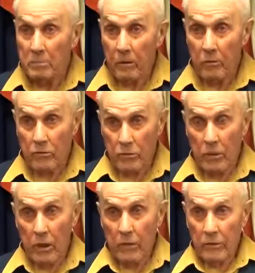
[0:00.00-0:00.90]

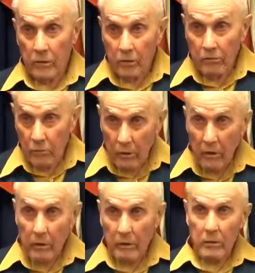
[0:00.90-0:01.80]
explosion, the earth
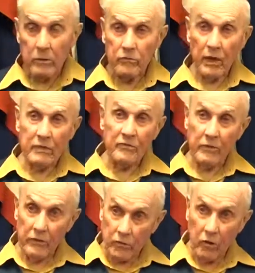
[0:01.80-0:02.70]
will
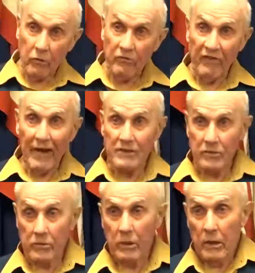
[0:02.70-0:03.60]
transfer the jolt
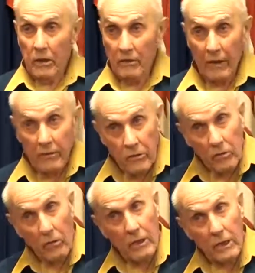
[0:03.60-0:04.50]
faster than
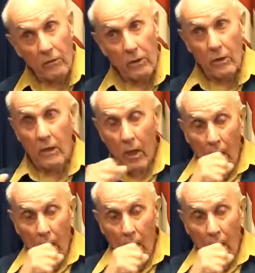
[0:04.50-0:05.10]
you'll hear it.